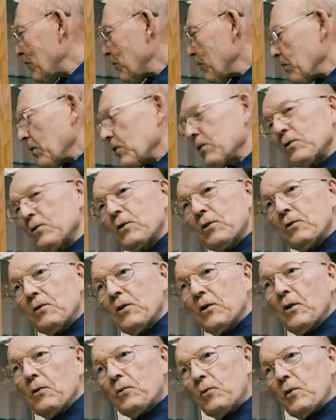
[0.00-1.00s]
For those that
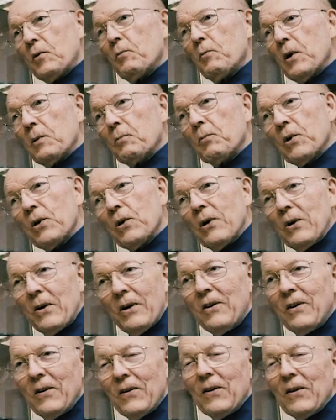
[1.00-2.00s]
don't remember,
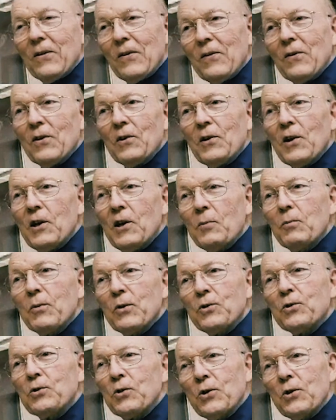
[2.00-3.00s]
the name
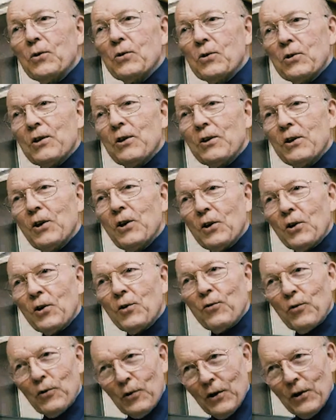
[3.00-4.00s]
was chosen
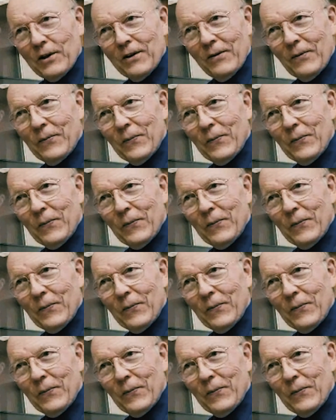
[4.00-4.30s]
carefully.